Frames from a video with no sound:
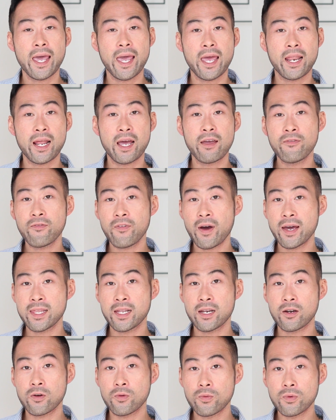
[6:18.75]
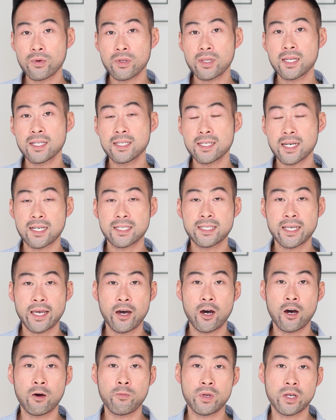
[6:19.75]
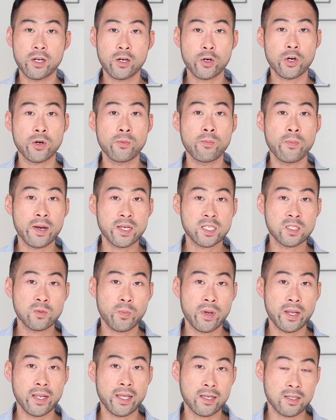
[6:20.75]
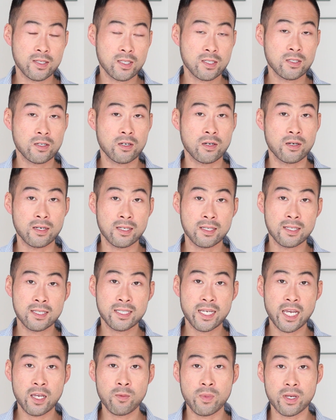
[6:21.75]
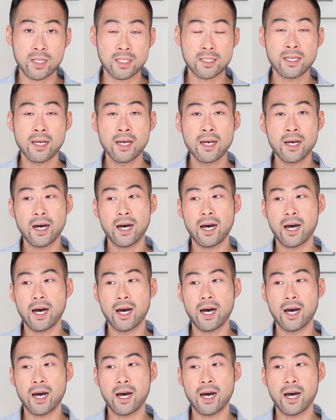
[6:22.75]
and I find that it really does help me curb my spending in certain segments.